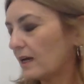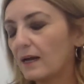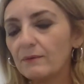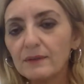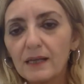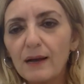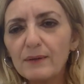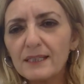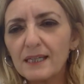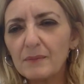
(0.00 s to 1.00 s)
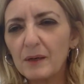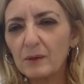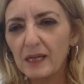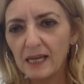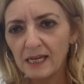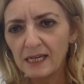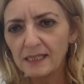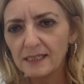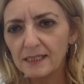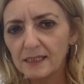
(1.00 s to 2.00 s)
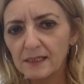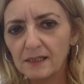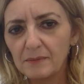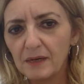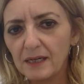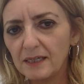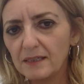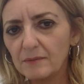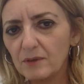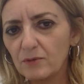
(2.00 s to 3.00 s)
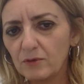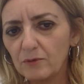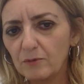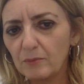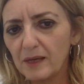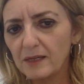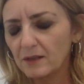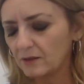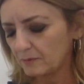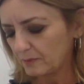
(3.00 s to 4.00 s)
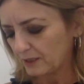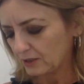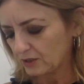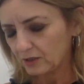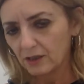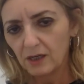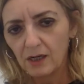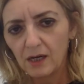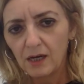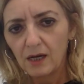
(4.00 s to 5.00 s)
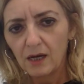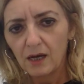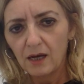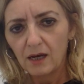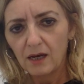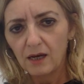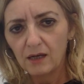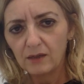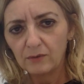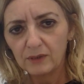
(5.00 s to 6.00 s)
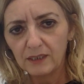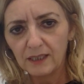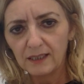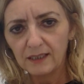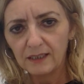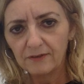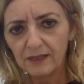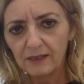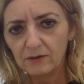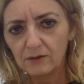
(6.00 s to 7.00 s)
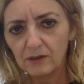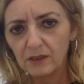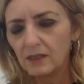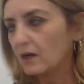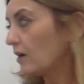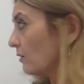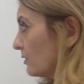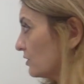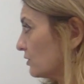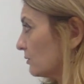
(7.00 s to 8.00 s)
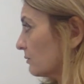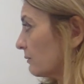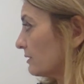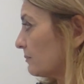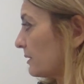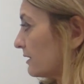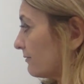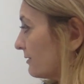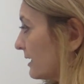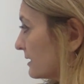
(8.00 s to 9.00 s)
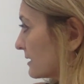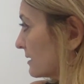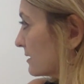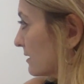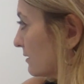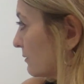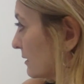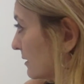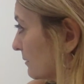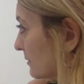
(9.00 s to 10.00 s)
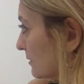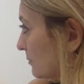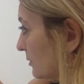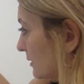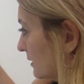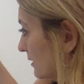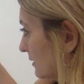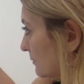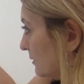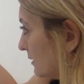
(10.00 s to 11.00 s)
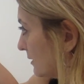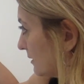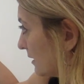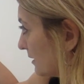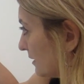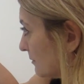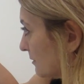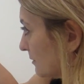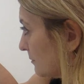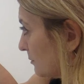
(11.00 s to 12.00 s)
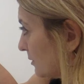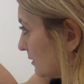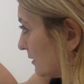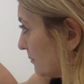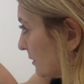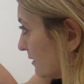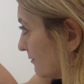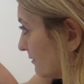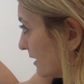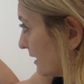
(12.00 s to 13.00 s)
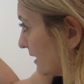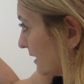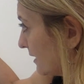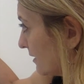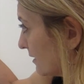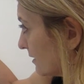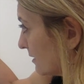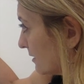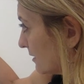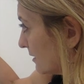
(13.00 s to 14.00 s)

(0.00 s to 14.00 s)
I would say about 8 items would make a good picture. What did I leave out? Oh, the jewelry with the butterflies. So I'm going to put, I think I'm going to put a butterfly here.